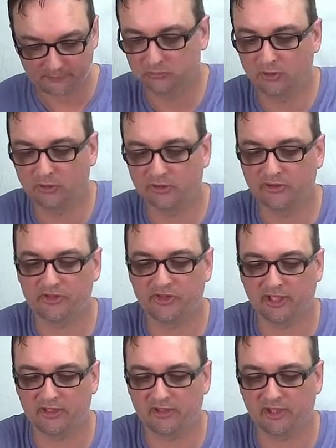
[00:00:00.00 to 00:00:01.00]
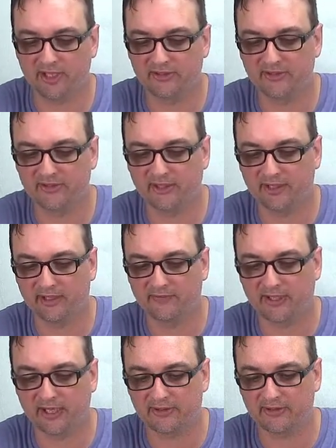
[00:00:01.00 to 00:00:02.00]
In order to change lenses, then
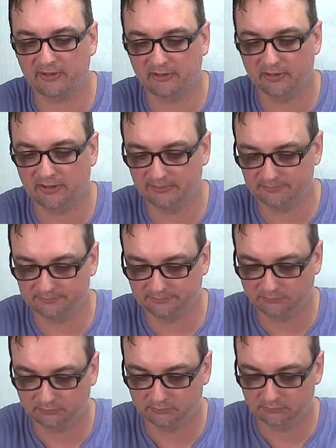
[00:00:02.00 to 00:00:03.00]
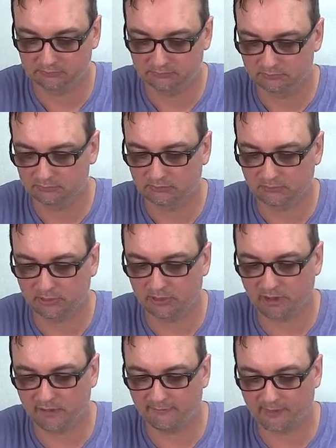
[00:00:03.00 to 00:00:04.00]
I've got to
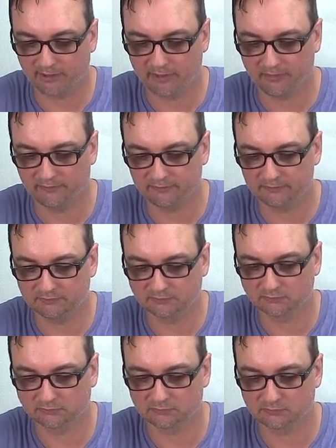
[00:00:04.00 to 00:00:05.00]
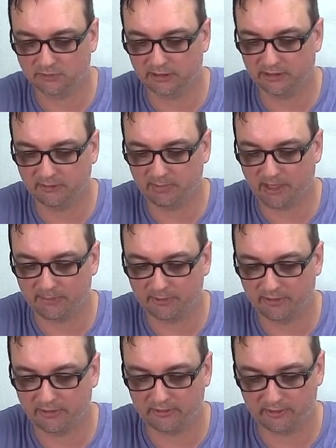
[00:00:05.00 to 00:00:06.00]
pull off my little ring and pop
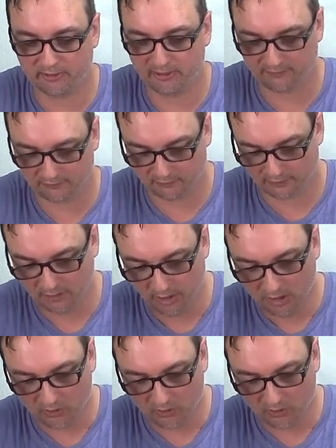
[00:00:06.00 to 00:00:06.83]
it on a different one.